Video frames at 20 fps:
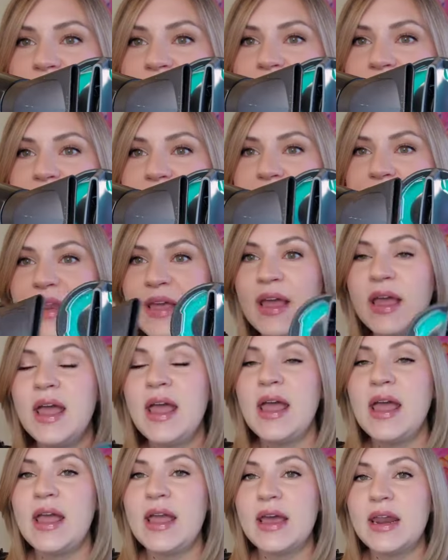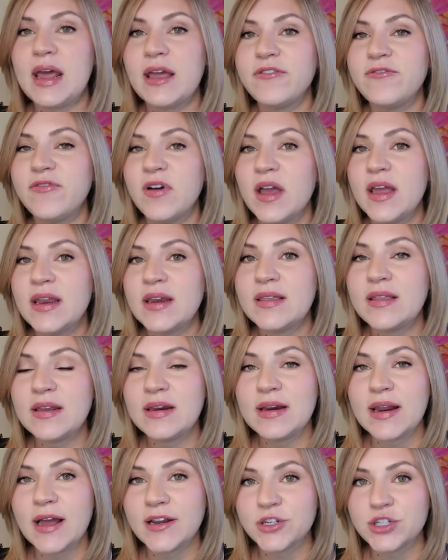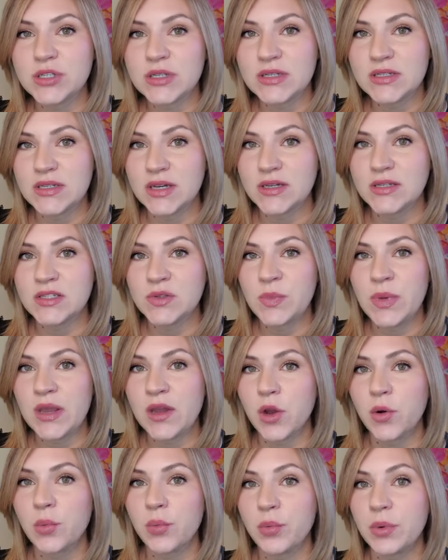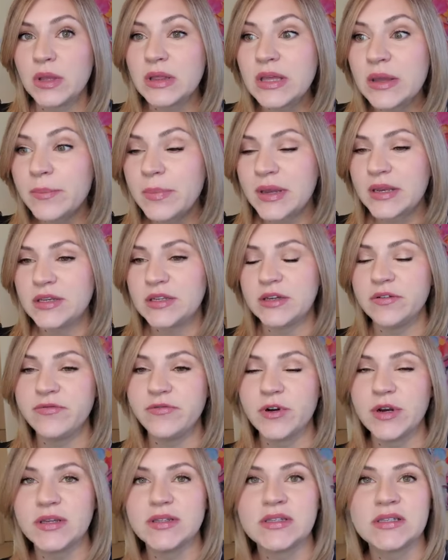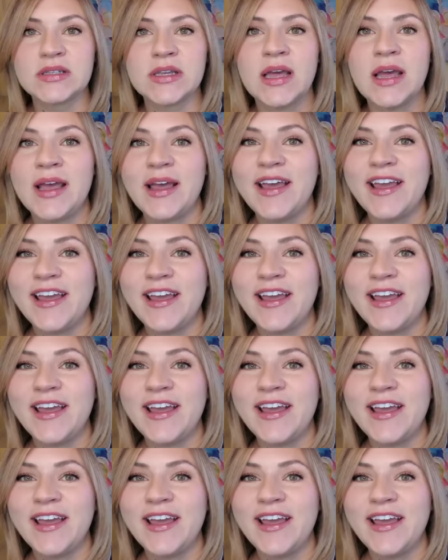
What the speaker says: fine, and I find that it actually does make a really big difference